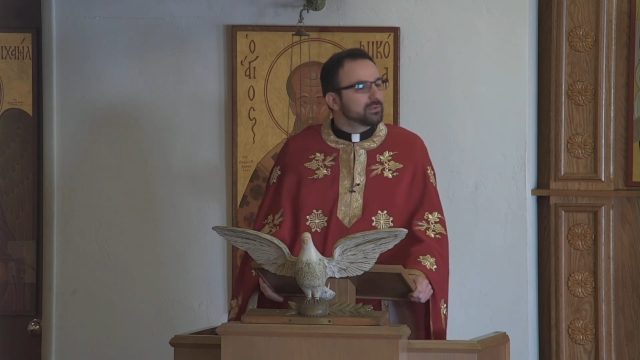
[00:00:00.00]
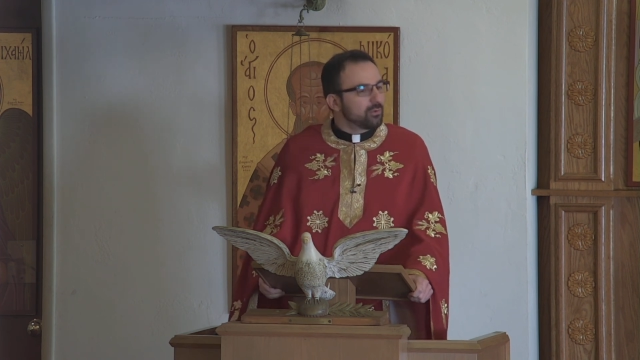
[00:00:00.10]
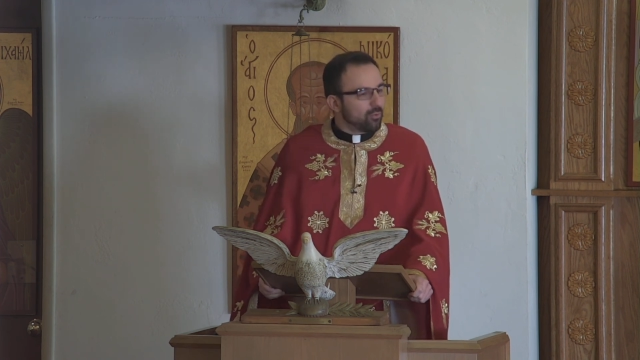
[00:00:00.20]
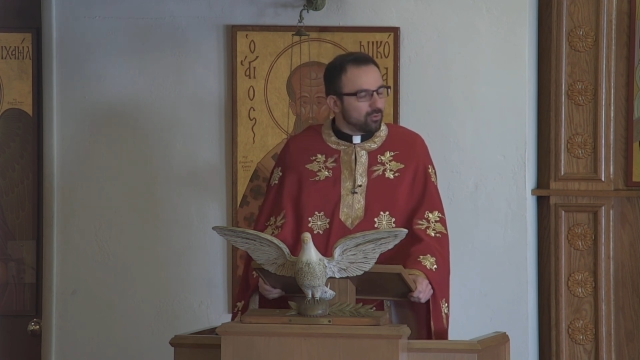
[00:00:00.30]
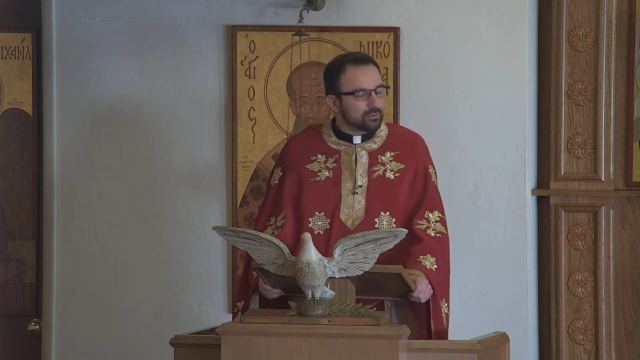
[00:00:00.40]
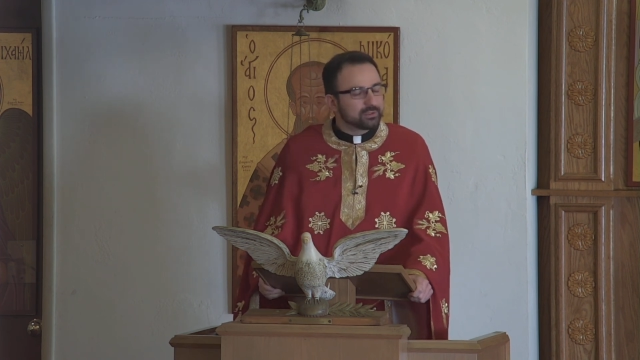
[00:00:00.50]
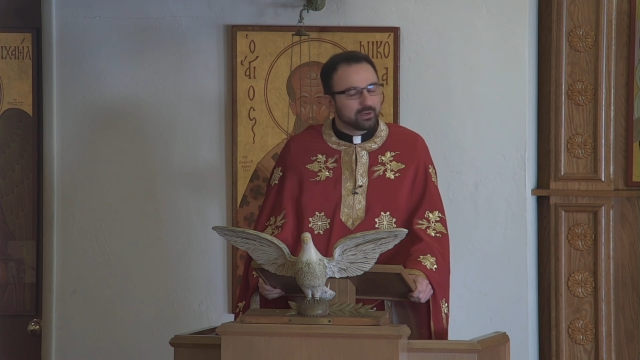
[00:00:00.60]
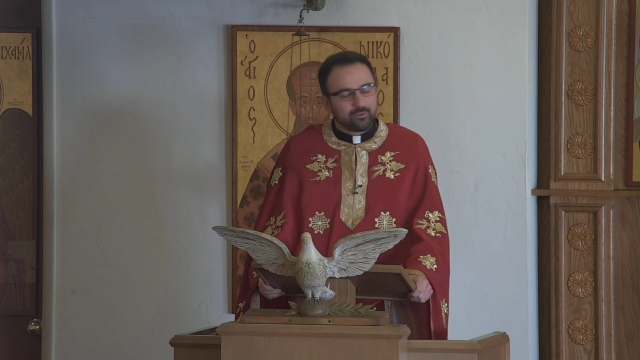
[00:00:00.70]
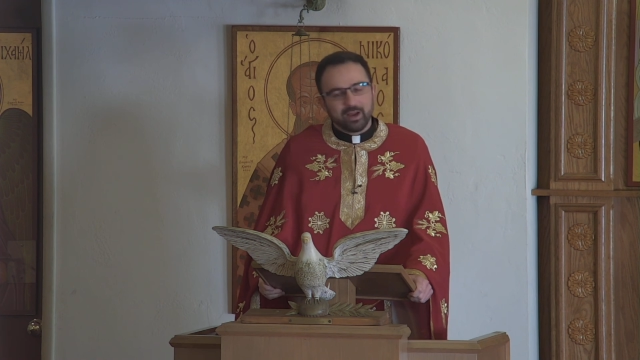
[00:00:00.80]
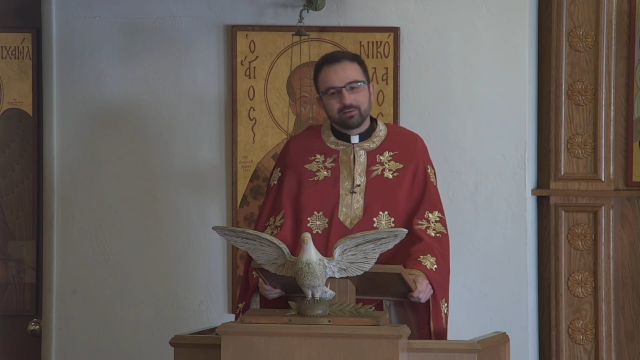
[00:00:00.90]
but to the
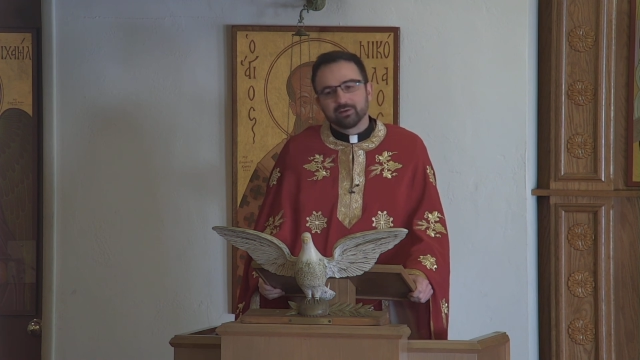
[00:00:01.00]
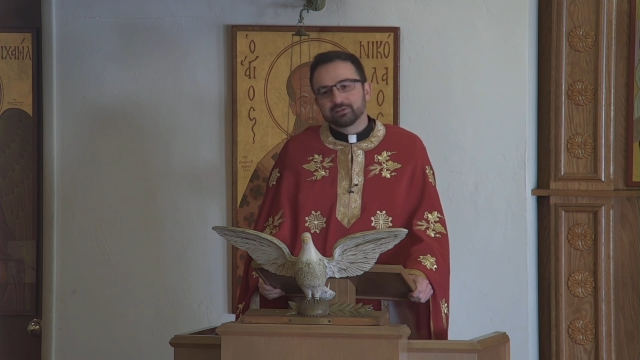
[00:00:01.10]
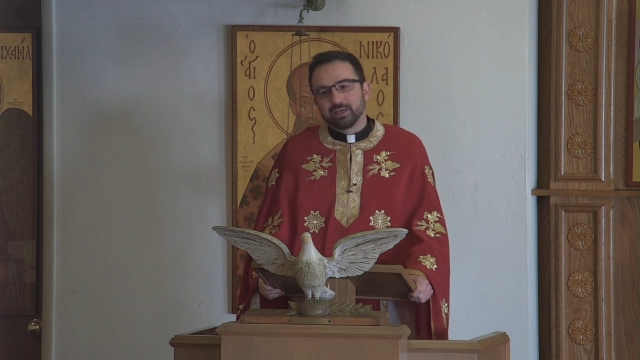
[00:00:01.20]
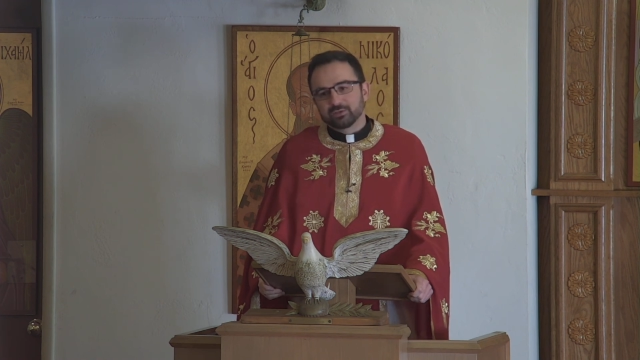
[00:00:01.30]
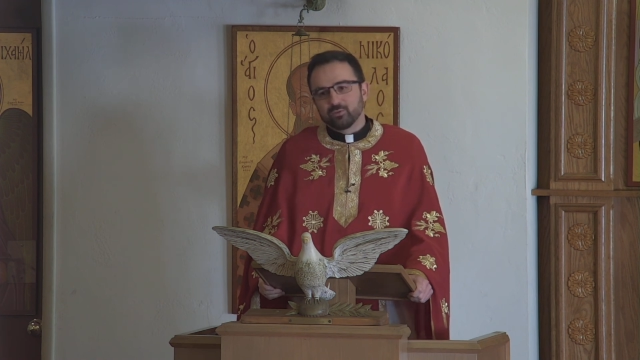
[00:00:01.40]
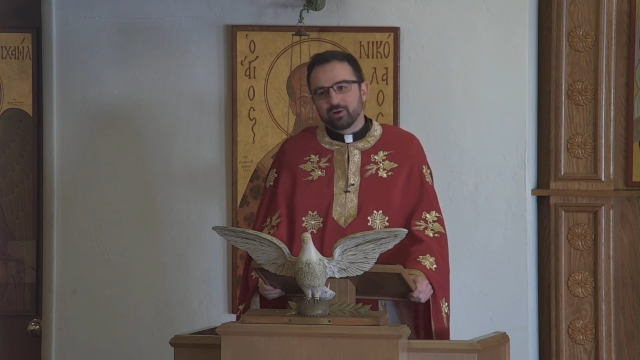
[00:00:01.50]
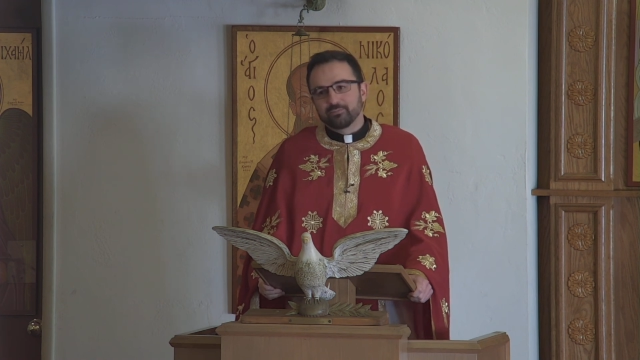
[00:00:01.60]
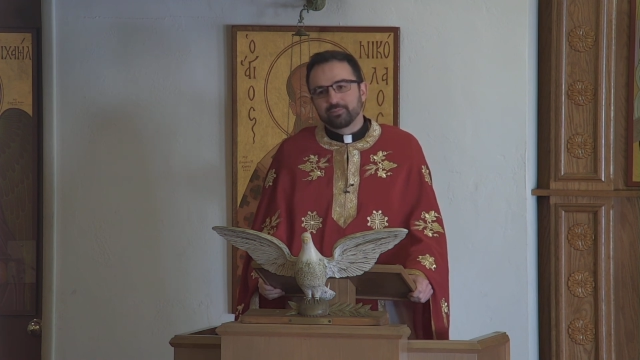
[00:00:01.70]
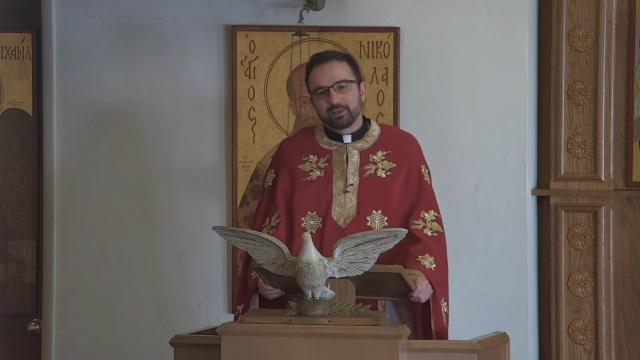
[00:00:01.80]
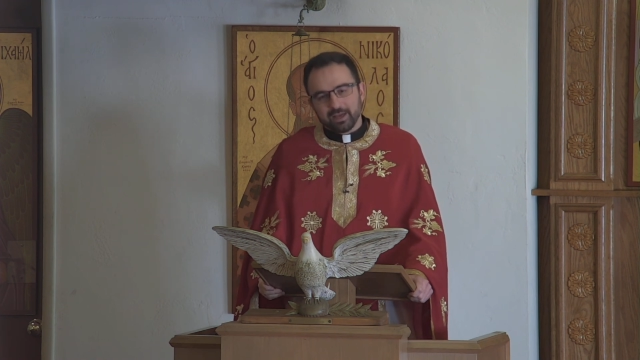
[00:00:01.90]
world around us as
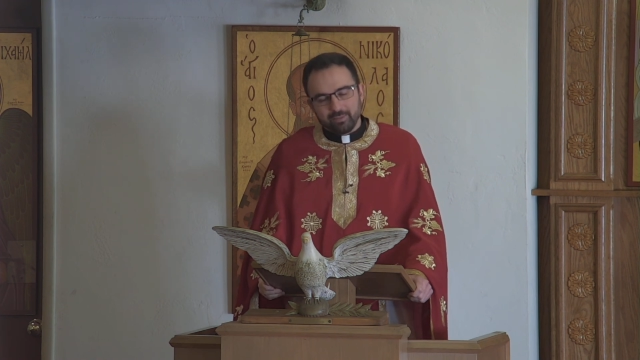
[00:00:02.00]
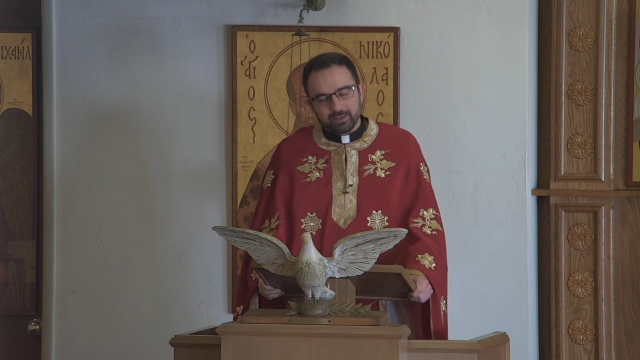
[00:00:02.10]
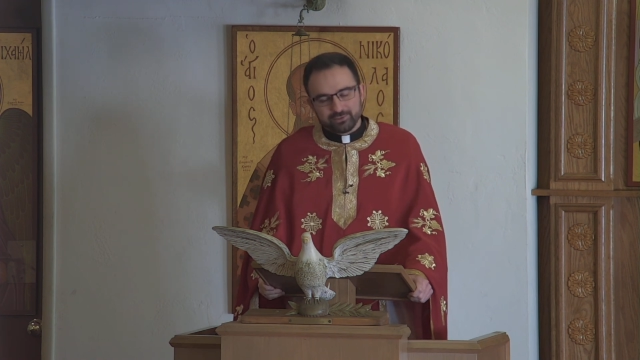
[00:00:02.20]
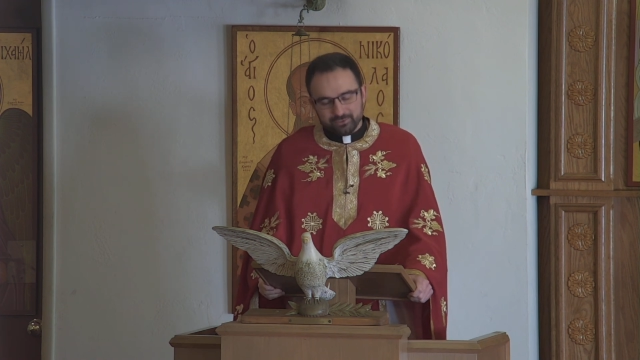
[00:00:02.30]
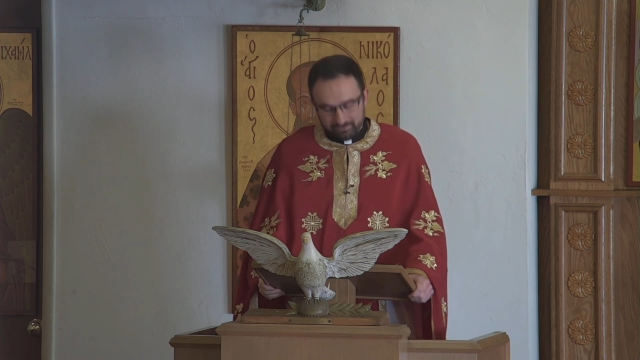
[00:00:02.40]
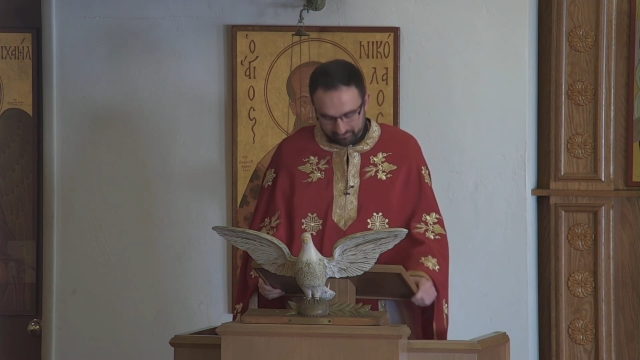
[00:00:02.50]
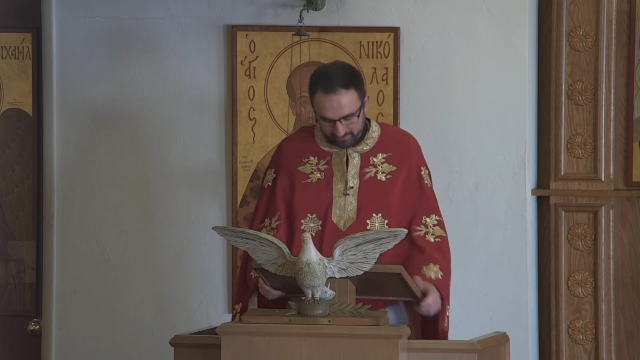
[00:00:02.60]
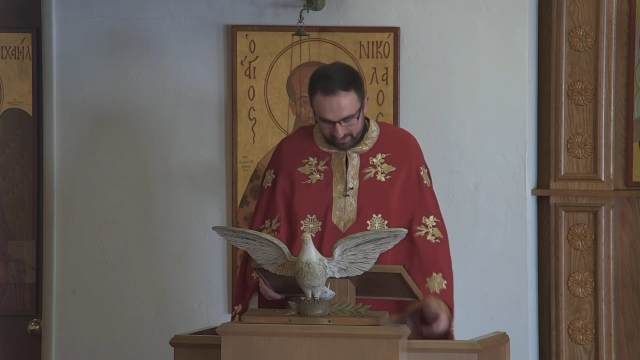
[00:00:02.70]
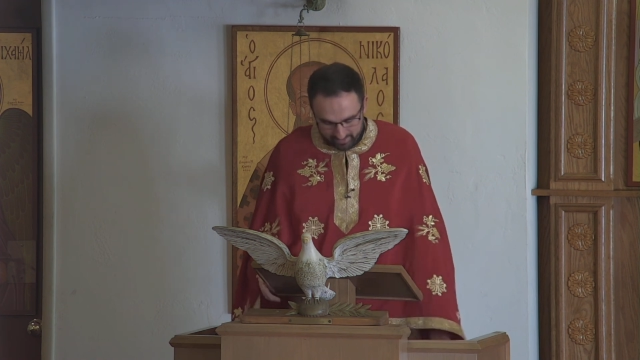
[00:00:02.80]
well. God bless you.